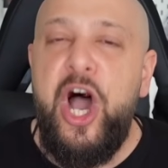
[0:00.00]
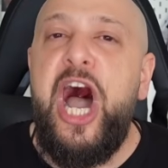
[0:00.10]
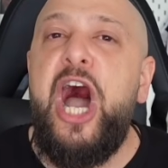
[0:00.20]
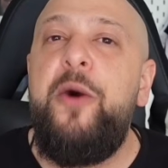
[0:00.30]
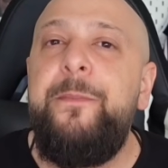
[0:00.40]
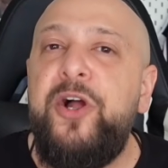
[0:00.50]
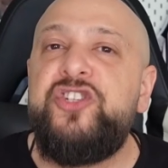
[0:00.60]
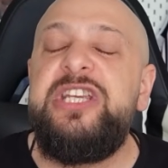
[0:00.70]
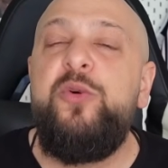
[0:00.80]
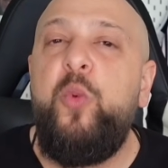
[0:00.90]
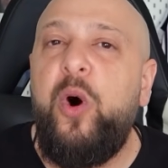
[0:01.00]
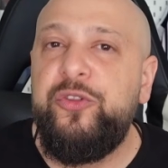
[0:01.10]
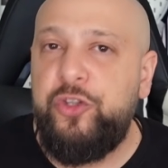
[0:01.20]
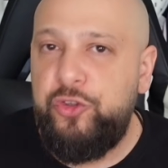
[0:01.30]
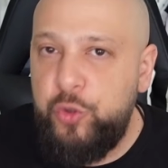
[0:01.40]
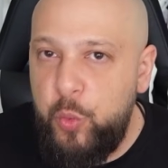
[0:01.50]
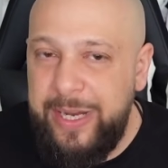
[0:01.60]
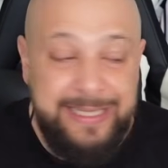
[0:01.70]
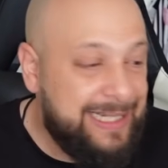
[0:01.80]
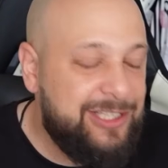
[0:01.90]
how much he wanted to
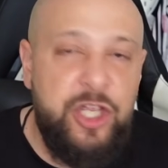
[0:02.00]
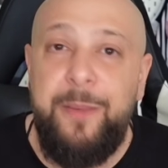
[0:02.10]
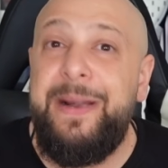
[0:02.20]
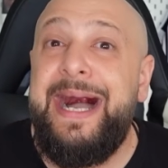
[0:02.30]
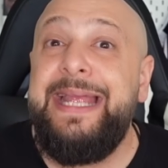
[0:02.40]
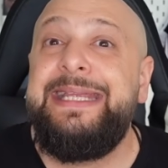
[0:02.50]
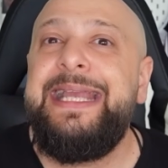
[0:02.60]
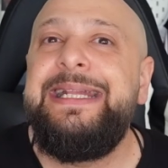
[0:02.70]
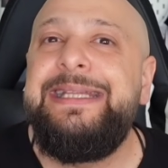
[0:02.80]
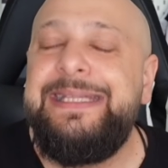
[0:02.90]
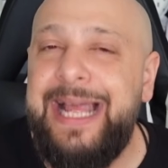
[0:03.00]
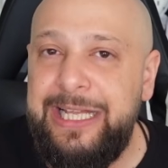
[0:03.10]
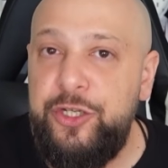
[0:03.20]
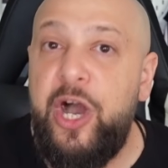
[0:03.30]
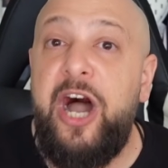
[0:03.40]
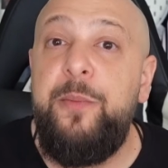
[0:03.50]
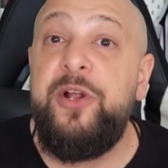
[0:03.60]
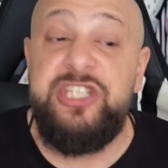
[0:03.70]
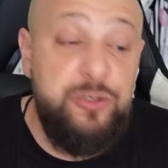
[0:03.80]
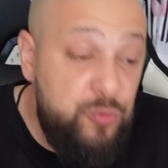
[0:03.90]
win that cup. I can tell you how
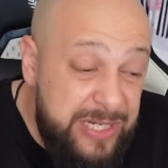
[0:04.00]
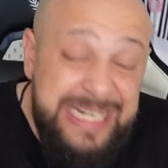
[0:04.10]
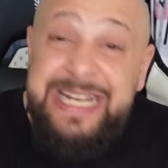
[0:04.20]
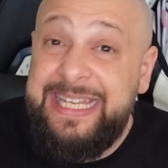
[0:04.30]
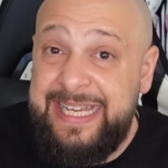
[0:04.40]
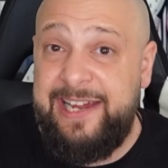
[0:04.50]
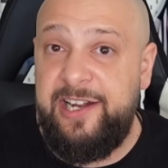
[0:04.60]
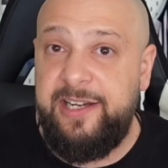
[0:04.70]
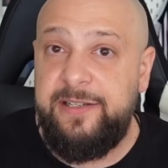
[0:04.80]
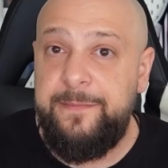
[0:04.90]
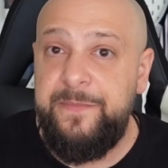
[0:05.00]
much he really cared.